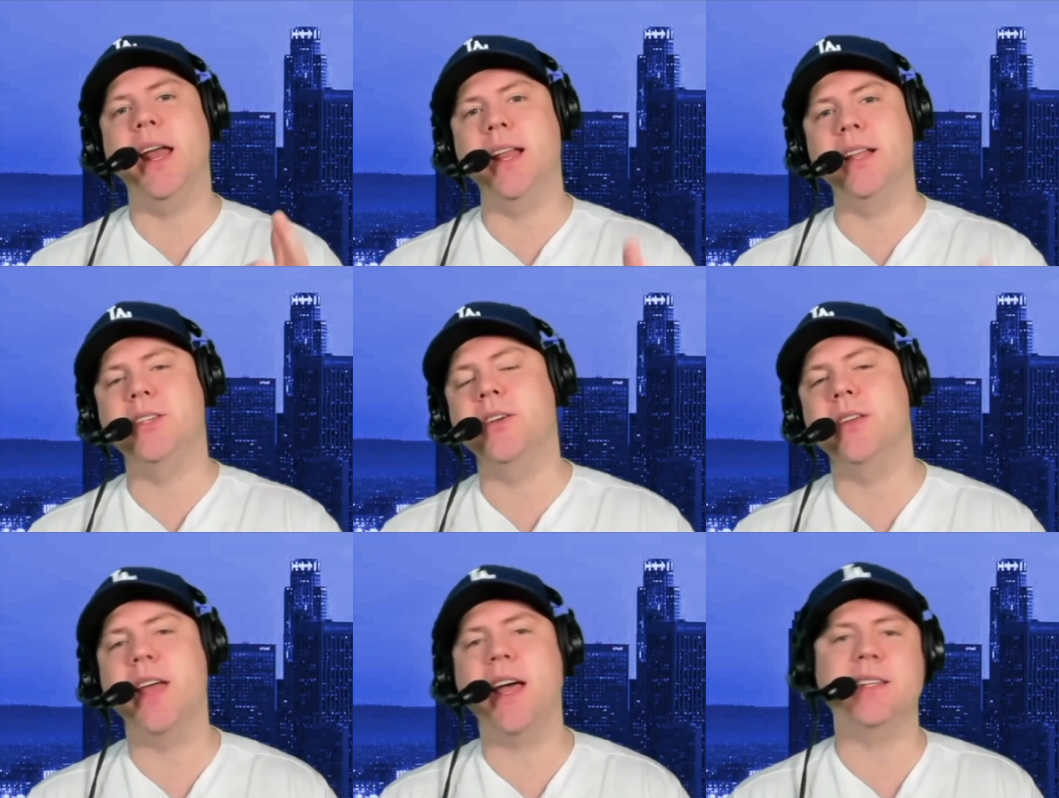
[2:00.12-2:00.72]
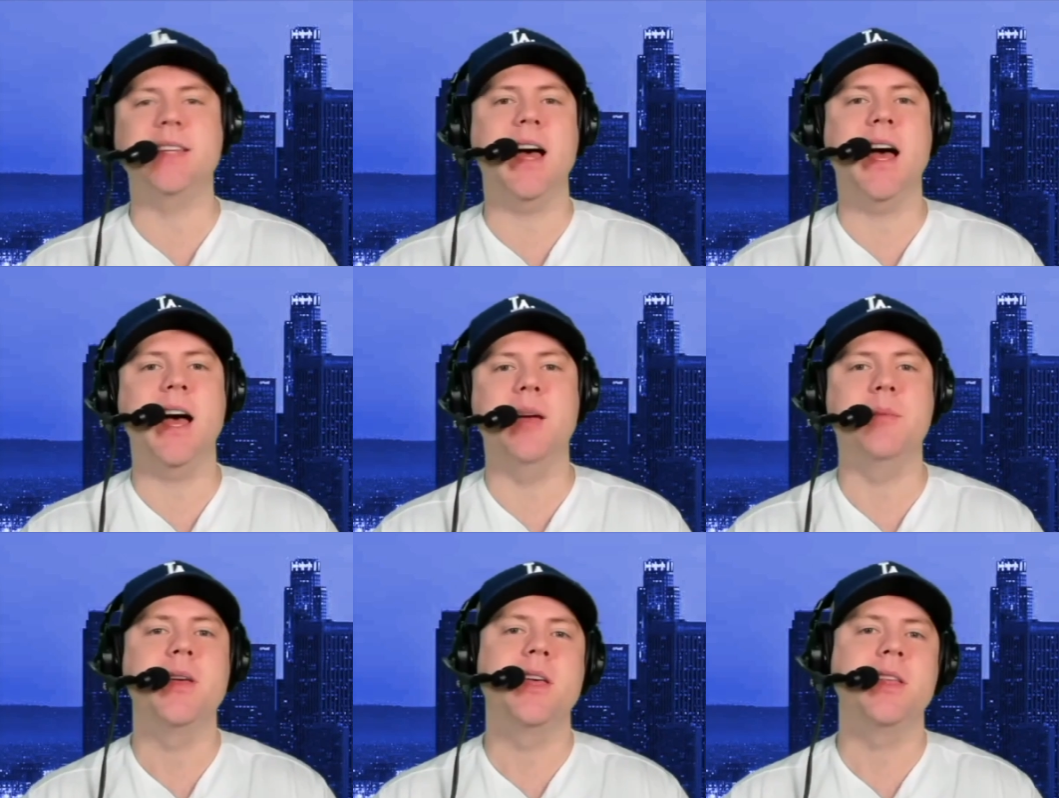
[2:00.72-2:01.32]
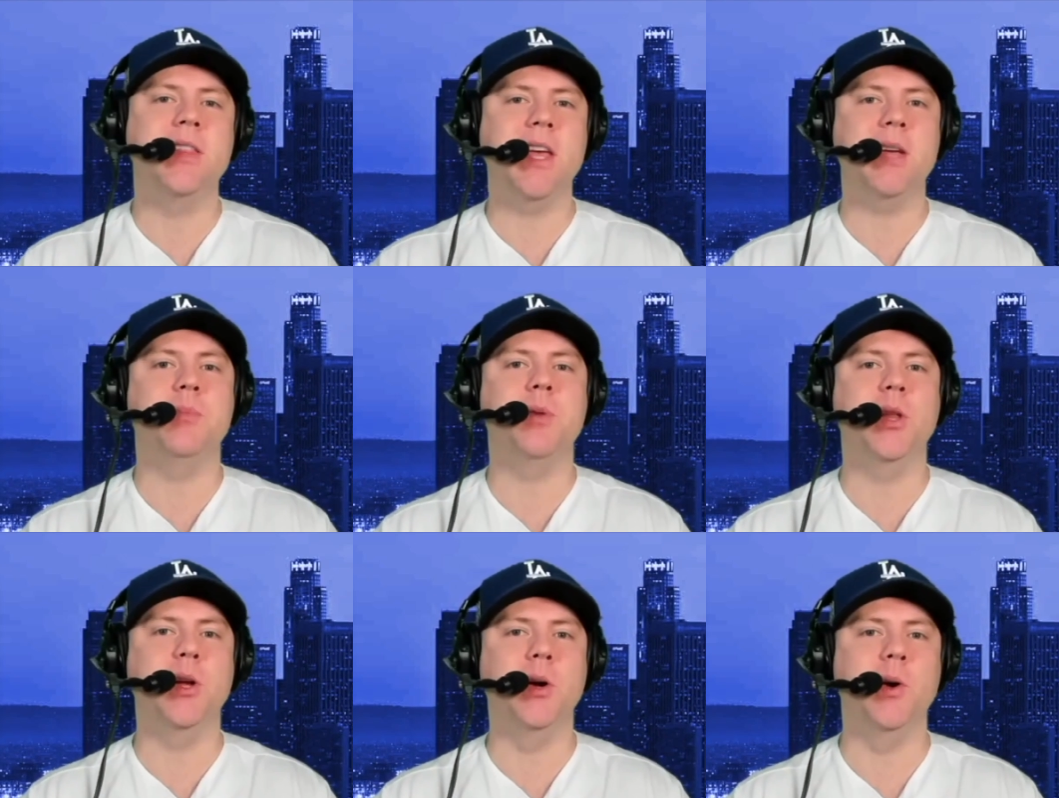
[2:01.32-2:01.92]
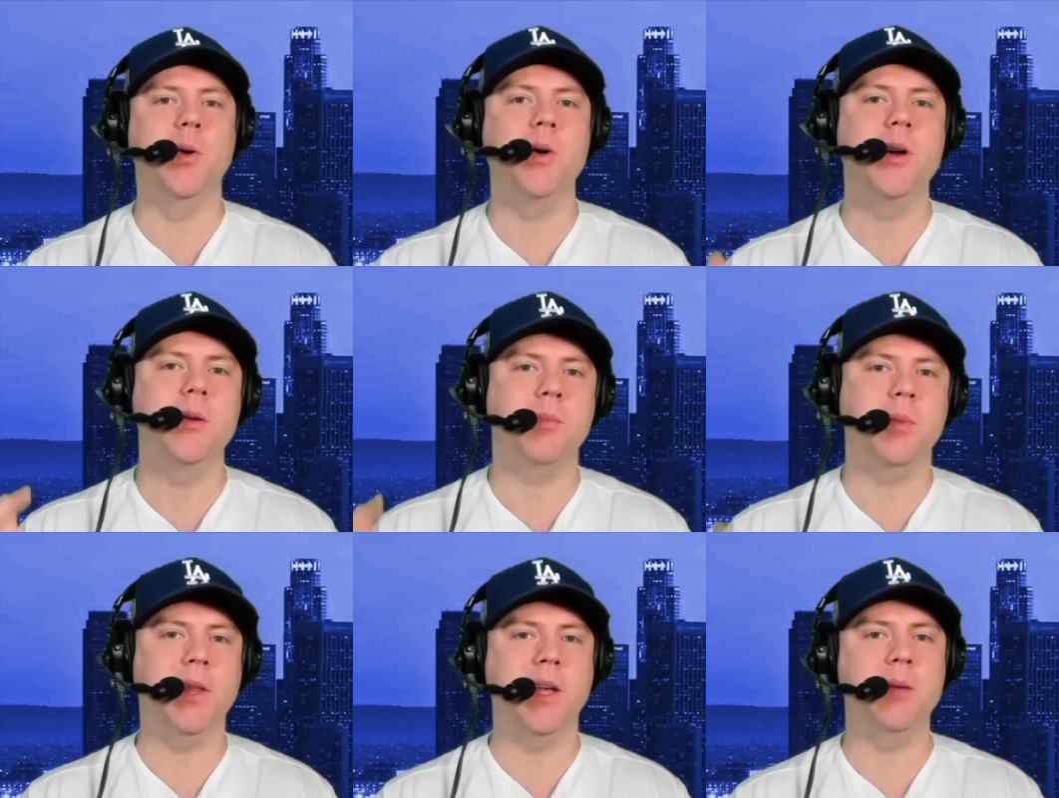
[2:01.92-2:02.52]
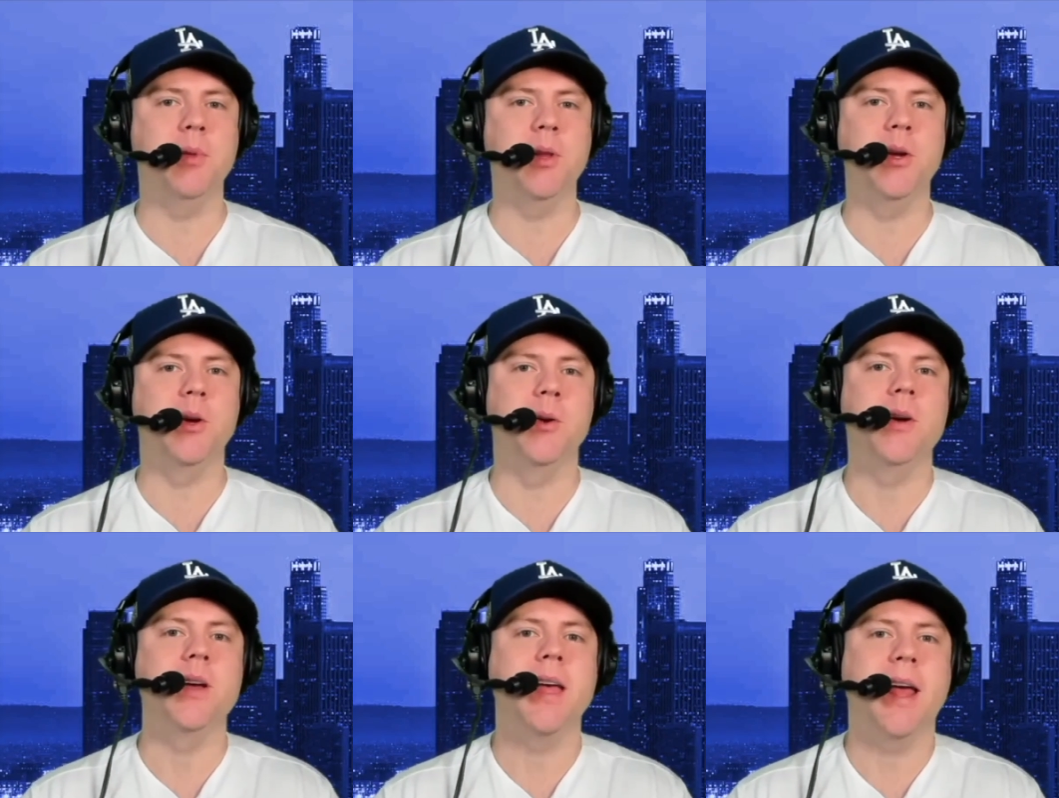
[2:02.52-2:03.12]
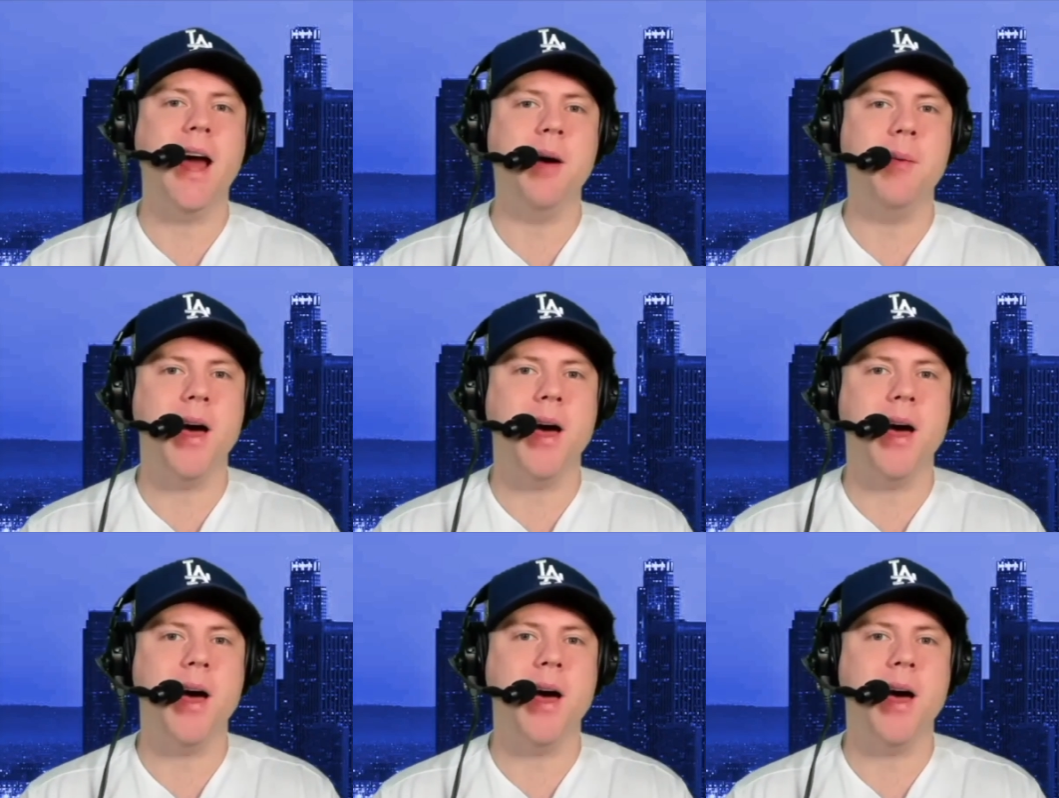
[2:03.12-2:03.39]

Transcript: And until next time, think blue, bleed blue, and I'm